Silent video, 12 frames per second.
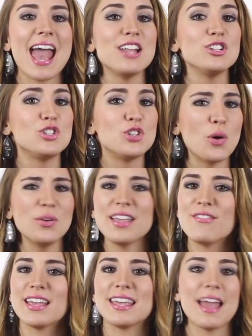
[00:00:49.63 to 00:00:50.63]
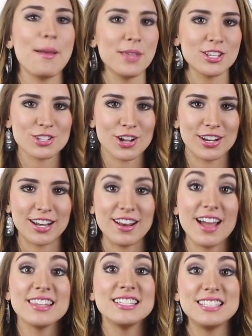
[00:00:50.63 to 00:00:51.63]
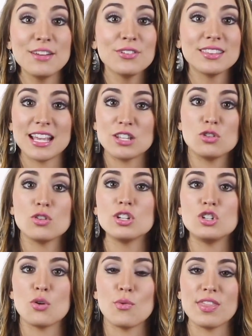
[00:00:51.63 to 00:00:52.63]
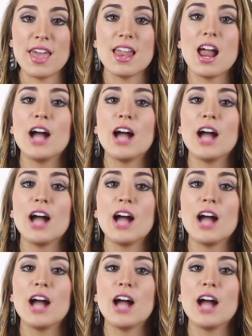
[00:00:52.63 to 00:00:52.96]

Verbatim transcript: and don't even get me started on the different things you can do with it